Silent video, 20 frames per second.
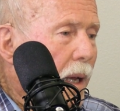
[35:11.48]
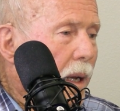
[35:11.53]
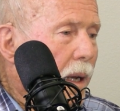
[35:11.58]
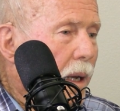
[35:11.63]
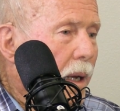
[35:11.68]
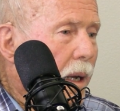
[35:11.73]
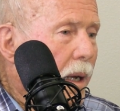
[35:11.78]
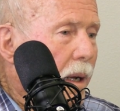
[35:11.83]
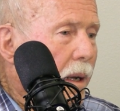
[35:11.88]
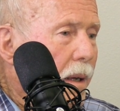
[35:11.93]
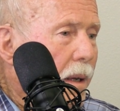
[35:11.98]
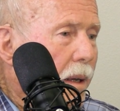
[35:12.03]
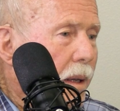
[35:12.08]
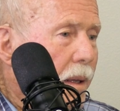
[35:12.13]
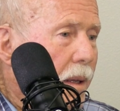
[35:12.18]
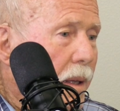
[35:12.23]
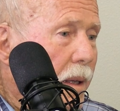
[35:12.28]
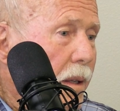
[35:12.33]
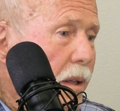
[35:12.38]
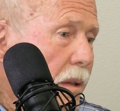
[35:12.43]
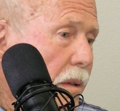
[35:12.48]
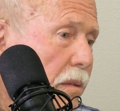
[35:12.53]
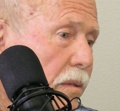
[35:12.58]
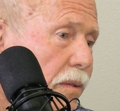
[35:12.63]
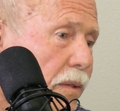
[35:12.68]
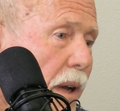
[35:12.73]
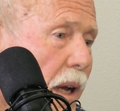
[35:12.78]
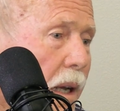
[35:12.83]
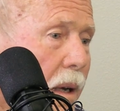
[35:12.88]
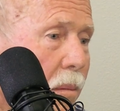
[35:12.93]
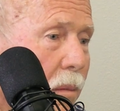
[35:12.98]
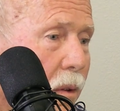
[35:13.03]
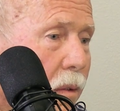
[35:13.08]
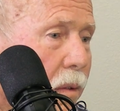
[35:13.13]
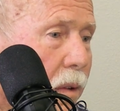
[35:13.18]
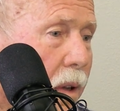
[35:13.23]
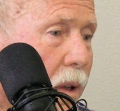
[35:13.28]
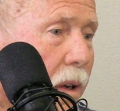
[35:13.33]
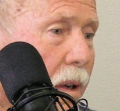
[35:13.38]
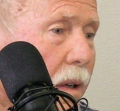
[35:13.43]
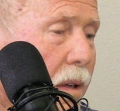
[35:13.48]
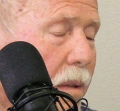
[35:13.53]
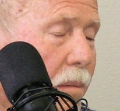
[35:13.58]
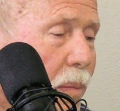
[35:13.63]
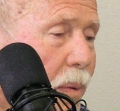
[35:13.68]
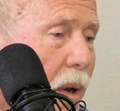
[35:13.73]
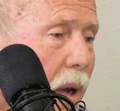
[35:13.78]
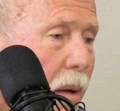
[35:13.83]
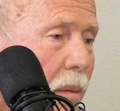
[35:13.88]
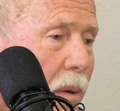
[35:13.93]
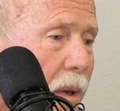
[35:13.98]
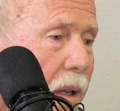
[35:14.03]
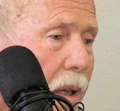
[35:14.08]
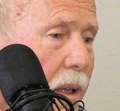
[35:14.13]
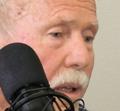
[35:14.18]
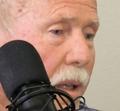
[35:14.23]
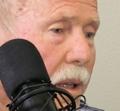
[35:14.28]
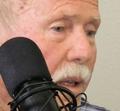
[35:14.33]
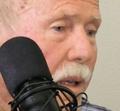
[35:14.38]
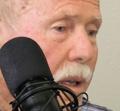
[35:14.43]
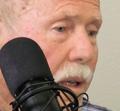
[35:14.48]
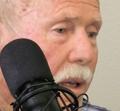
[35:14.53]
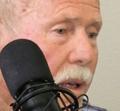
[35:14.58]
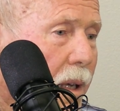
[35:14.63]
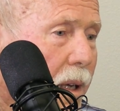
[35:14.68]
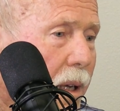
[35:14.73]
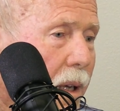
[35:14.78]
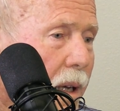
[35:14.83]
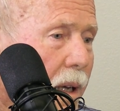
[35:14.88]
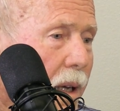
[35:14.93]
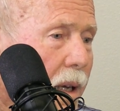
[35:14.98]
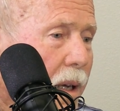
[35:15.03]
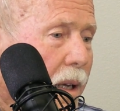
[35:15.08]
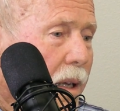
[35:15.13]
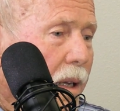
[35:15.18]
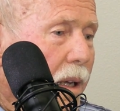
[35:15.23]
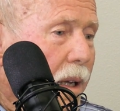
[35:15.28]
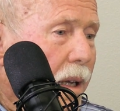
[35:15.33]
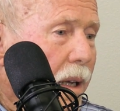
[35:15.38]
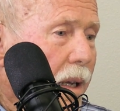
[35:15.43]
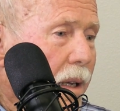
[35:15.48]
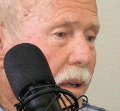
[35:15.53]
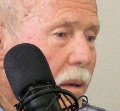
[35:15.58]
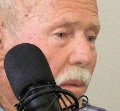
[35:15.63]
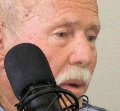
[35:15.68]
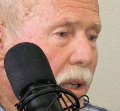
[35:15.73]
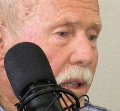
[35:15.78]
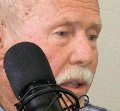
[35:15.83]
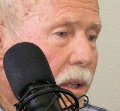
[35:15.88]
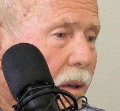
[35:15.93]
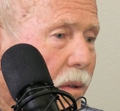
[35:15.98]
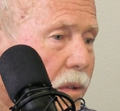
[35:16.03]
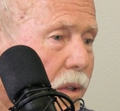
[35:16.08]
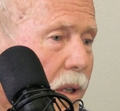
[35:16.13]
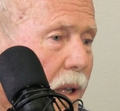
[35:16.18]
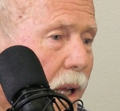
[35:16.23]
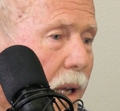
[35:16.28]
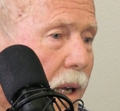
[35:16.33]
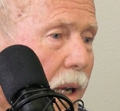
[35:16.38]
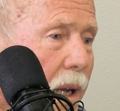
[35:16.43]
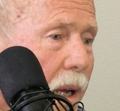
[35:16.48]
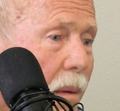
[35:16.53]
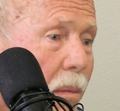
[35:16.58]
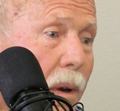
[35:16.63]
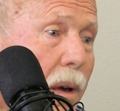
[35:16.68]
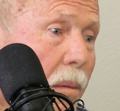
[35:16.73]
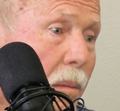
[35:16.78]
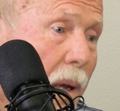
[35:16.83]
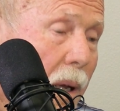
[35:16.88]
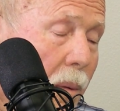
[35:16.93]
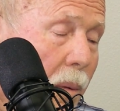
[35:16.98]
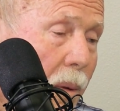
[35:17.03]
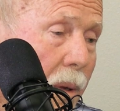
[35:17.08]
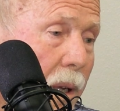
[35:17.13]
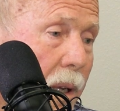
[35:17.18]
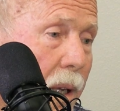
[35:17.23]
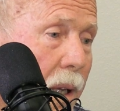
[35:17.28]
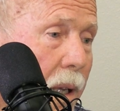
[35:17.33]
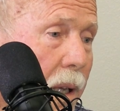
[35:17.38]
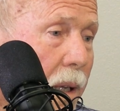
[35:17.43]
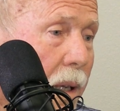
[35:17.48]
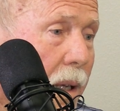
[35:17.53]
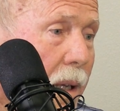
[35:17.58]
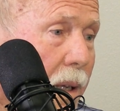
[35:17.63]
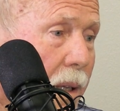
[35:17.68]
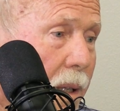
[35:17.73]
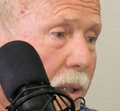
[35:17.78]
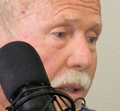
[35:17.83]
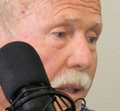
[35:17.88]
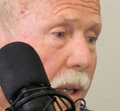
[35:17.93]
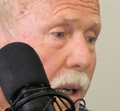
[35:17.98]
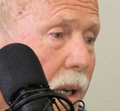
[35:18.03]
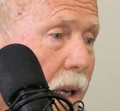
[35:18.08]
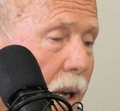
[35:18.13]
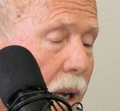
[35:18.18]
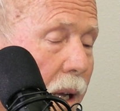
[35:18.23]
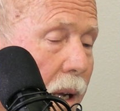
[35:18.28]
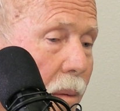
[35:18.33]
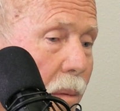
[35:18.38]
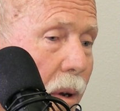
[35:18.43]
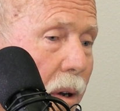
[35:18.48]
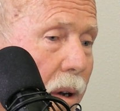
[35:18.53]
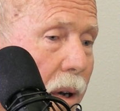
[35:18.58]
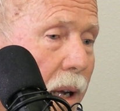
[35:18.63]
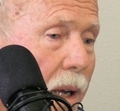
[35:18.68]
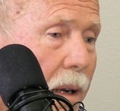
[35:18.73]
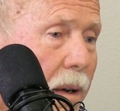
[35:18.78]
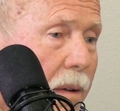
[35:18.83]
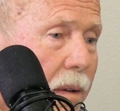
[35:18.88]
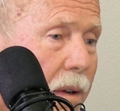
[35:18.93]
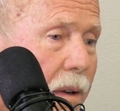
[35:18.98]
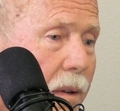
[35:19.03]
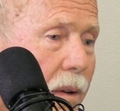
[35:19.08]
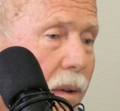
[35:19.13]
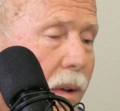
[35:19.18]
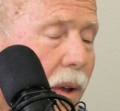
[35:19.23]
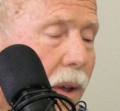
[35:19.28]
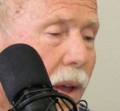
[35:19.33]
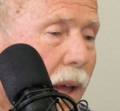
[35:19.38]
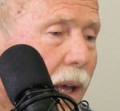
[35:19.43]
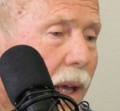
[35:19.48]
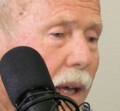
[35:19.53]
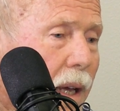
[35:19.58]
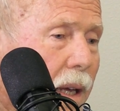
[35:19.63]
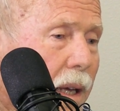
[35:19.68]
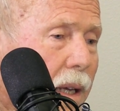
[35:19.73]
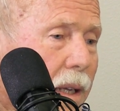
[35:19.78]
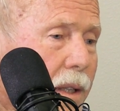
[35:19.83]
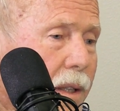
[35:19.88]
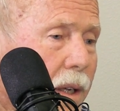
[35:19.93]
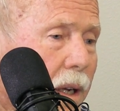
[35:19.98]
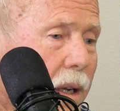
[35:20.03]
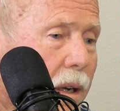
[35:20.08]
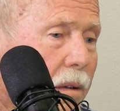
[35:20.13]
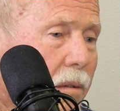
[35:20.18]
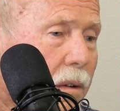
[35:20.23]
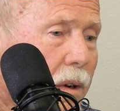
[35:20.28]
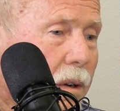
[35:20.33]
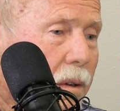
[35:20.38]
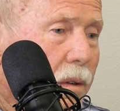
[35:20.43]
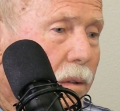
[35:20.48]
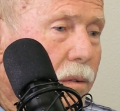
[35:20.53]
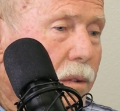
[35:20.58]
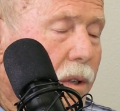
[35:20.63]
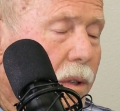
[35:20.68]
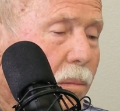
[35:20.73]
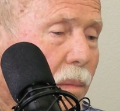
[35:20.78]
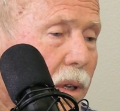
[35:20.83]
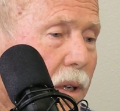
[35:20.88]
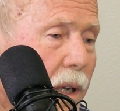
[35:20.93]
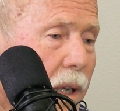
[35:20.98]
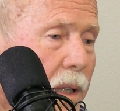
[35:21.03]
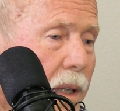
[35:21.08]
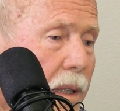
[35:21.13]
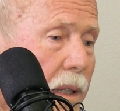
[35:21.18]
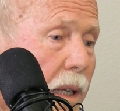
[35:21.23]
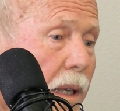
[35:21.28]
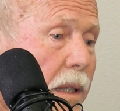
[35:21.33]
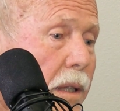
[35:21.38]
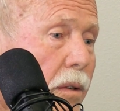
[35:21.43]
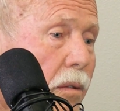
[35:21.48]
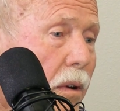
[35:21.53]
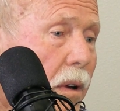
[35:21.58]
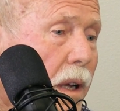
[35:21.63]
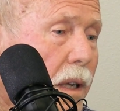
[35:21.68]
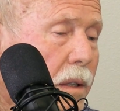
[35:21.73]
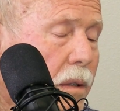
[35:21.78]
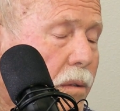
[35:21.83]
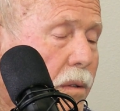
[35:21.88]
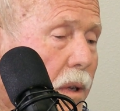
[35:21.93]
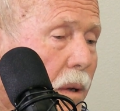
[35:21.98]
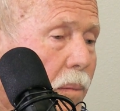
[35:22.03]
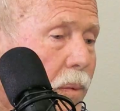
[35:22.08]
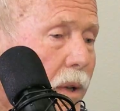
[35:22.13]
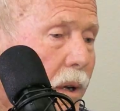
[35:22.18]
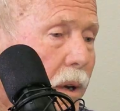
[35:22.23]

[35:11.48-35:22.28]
You find them over there and probably in the New Mexico State Library, maybe in the city library. I don't know. Gene Rhodes, but his ranch is up